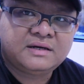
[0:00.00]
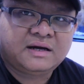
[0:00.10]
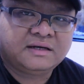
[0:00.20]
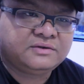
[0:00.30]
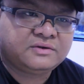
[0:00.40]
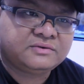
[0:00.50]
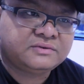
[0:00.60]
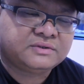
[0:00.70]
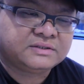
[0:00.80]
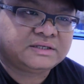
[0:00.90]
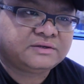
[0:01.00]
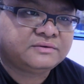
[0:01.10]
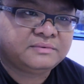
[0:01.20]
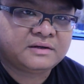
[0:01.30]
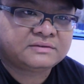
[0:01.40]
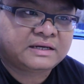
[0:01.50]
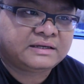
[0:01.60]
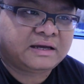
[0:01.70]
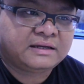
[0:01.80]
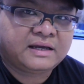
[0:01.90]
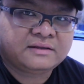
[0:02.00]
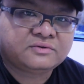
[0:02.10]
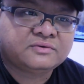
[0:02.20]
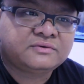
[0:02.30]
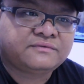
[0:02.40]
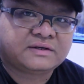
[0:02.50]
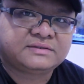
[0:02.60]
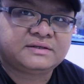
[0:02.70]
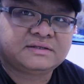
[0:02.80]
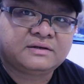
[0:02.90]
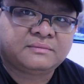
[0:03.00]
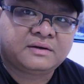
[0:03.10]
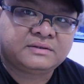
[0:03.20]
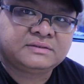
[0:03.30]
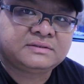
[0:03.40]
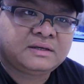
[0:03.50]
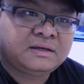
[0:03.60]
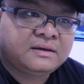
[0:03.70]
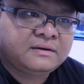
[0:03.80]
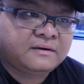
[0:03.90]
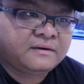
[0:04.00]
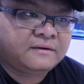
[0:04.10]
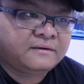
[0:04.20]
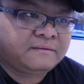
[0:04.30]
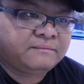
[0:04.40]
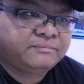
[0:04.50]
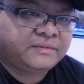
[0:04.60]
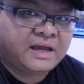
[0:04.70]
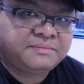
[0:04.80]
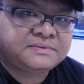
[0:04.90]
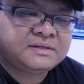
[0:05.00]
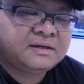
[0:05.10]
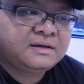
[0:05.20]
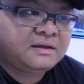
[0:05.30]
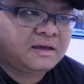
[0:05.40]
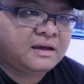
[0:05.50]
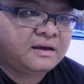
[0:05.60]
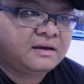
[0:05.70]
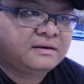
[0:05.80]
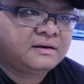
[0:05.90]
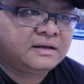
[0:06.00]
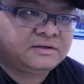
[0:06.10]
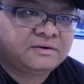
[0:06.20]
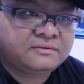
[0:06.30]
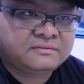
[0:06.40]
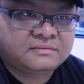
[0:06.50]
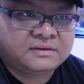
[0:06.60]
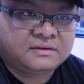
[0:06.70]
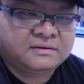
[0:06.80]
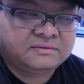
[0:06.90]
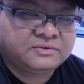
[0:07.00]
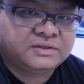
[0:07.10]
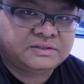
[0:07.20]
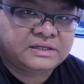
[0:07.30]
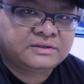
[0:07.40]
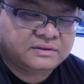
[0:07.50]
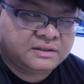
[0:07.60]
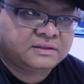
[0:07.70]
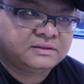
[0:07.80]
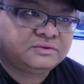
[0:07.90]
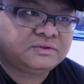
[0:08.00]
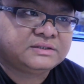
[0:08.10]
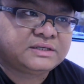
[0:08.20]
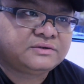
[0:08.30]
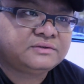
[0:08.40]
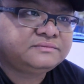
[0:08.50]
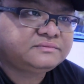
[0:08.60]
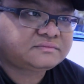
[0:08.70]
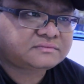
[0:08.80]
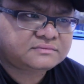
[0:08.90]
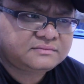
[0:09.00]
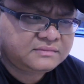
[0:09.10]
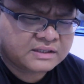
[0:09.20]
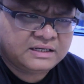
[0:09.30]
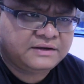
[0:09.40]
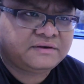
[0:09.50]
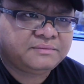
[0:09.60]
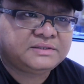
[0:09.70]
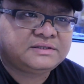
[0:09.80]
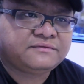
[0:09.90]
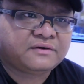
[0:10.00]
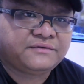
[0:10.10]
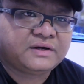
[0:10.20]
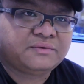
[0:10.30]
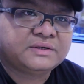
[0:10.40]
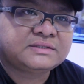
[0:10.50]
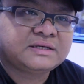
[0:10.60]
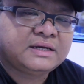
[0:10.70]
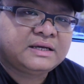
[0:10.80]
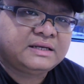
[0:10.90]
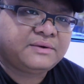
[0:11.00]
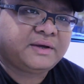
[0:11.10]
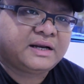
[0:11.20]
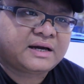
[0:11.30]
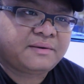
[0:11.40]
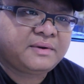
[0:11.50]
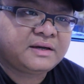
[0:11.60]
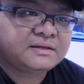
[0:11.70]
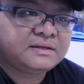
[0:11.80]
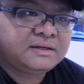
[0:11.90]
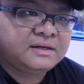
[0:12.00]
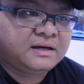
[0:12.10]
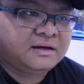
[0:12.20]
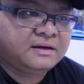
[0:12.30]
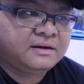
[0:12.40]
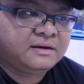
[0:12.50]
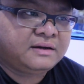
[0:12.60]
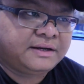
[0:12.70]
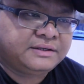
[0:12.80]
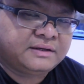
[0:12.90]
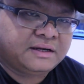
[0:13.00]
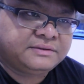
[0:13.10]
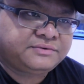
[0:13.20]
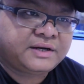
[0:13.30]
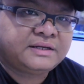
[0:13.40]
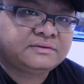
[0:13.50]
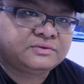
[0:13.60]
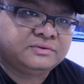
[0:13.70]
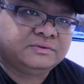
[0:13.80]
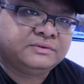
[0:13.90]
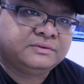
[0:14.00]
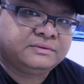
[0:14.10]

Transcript: I did not do the schedule because I get too frustrated about this apps, and I did not do the schedule. Leave the machine for a few hours. Then when I come back, I try to